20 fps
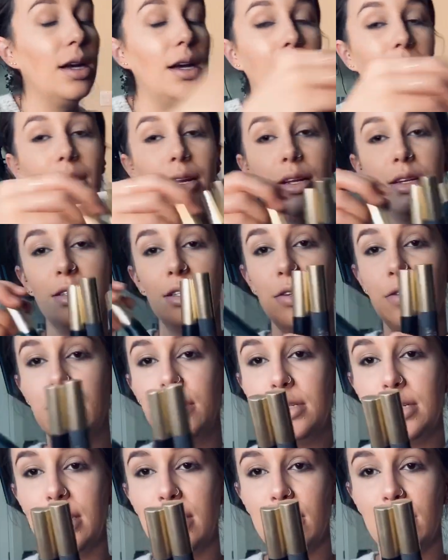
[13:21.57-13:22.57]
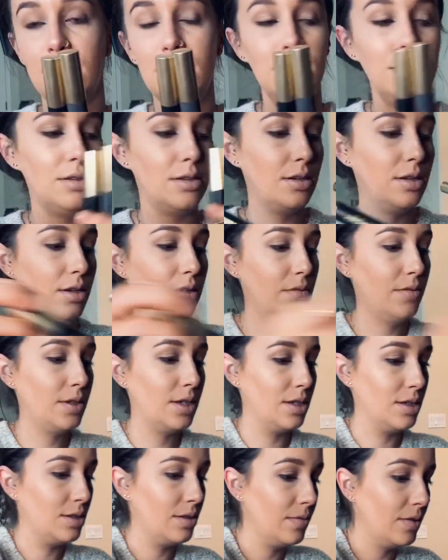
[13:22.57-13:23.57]
And as you can tell, I have
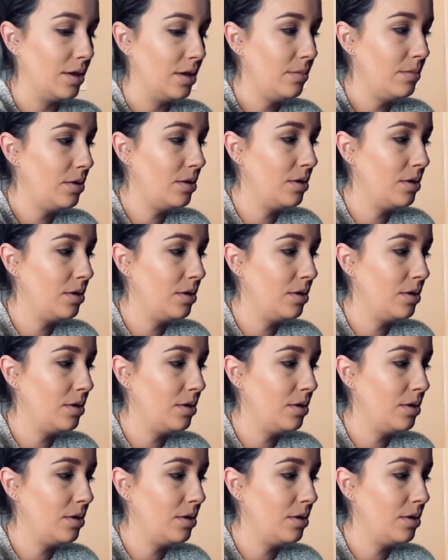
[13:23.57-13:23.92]
tons of them.